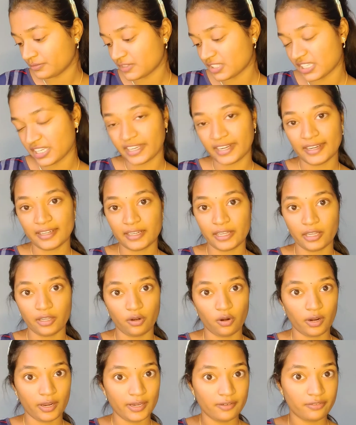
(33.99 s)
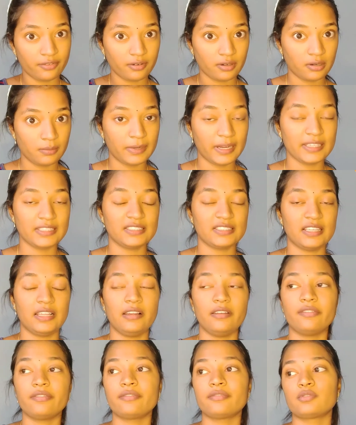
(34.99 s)
secret hair oil for
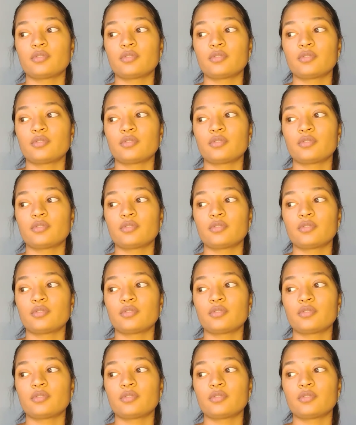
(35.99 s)
myself.